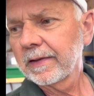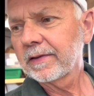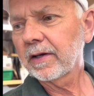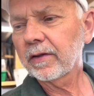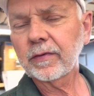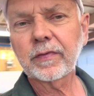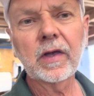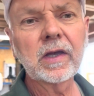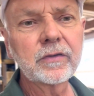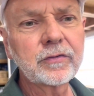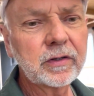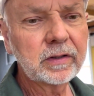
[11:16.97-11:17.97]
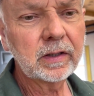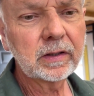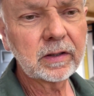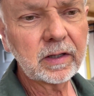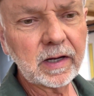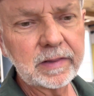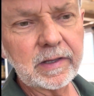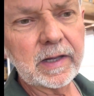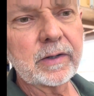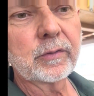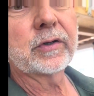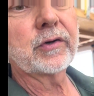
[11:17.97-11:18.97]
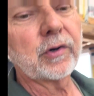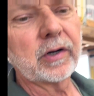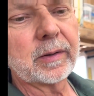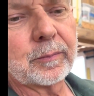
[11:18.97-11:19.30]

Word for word: The other thing is it didn't, I thought it would turn it